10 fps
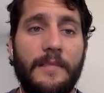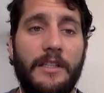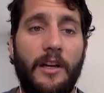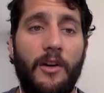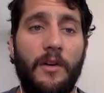
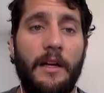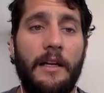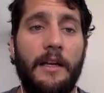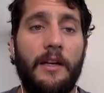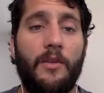So
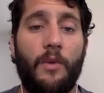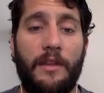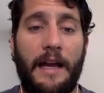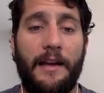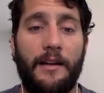
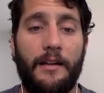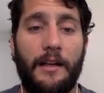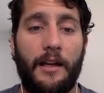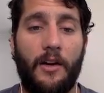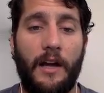with that,
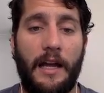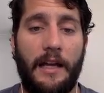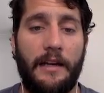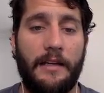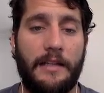go
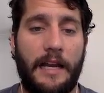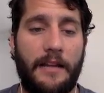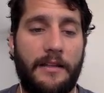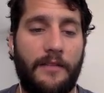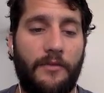ahead,
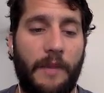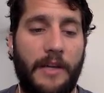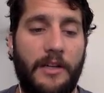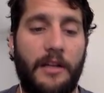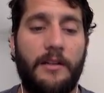take this
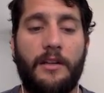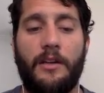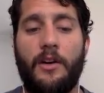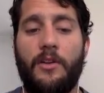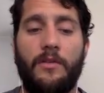information,
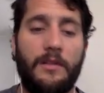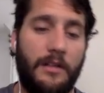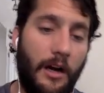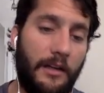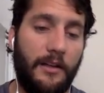go
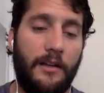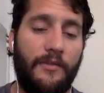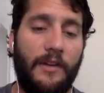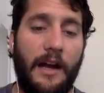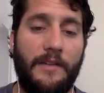talk
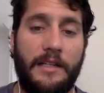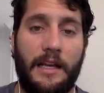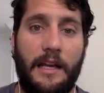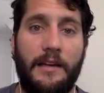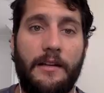to 5 to
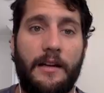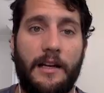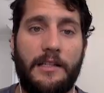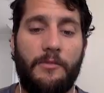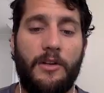10
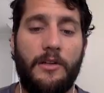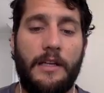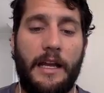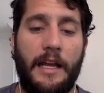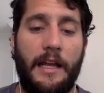
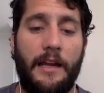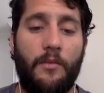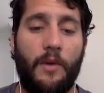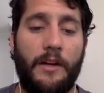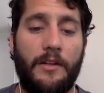customers,
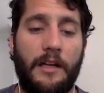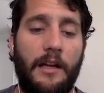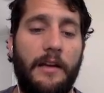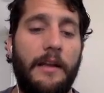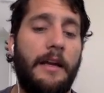and when you're
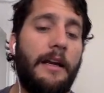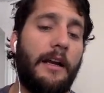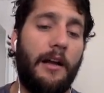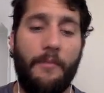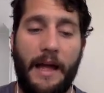done,
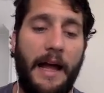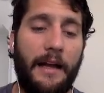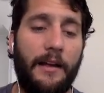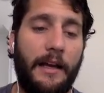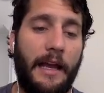come
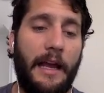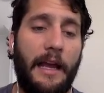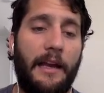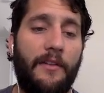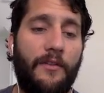back
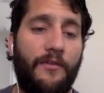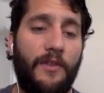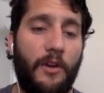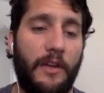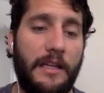and
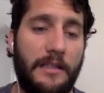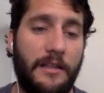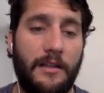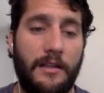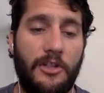fill
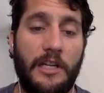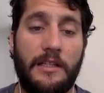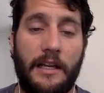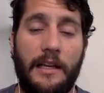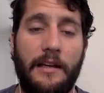these
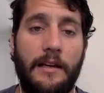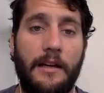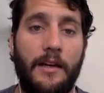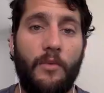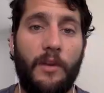sheets in
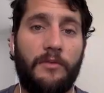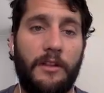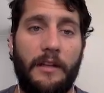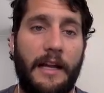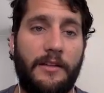with
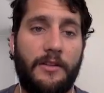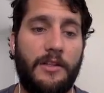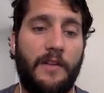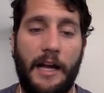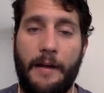real
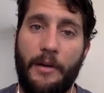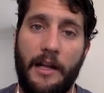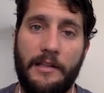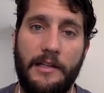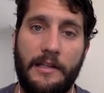answers. You got
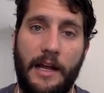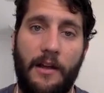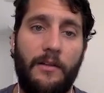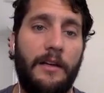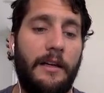hypotheses
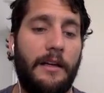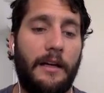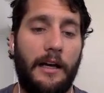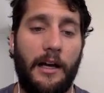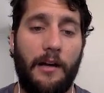now.
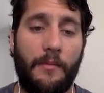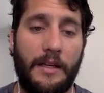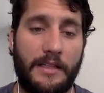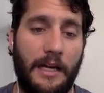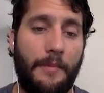
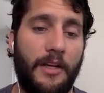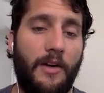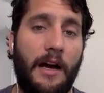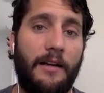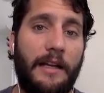It's time to
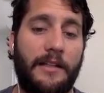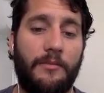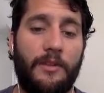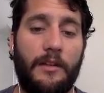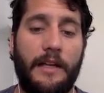go out and get
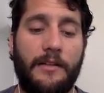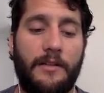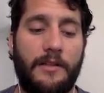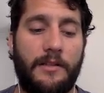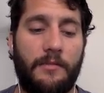some real
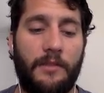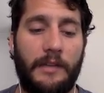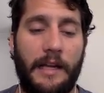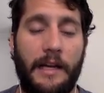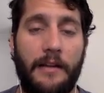answers and some
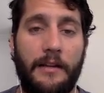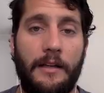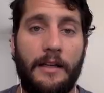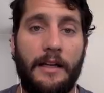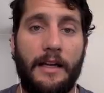real data.
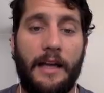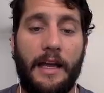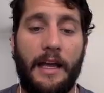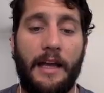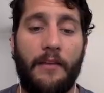
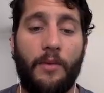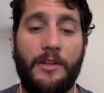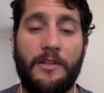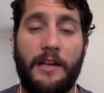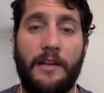And
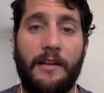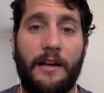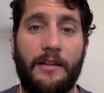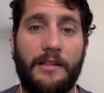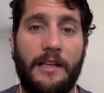once you're done,
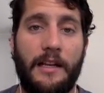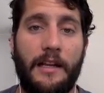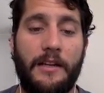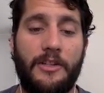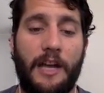I'll see you
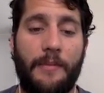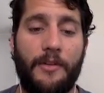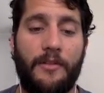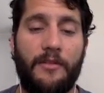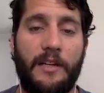in
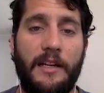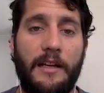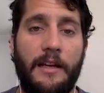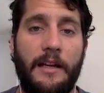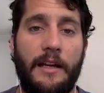chapter
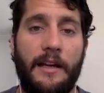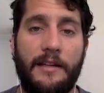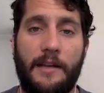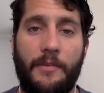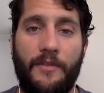3. Hit
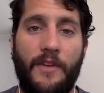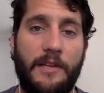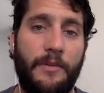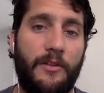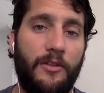us up in the
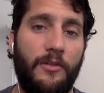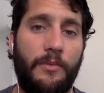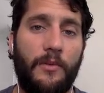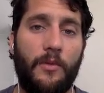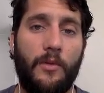Facebook
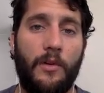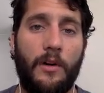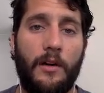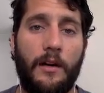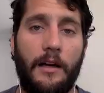group
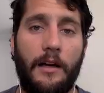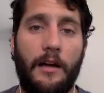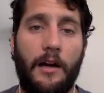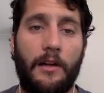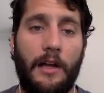or
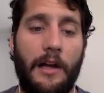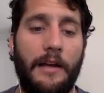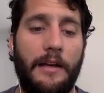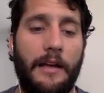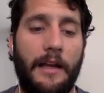
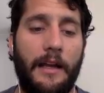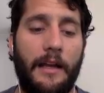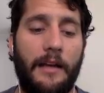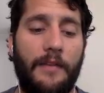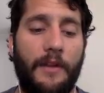online.
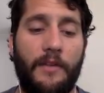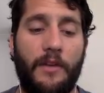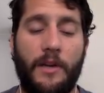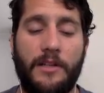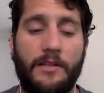And if you have any
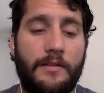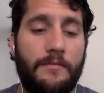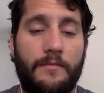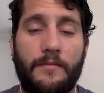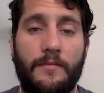
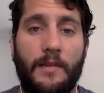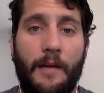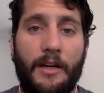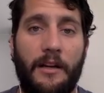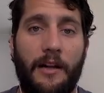questions,
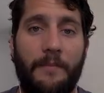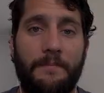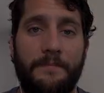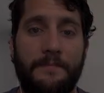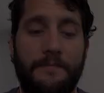I'm here to help.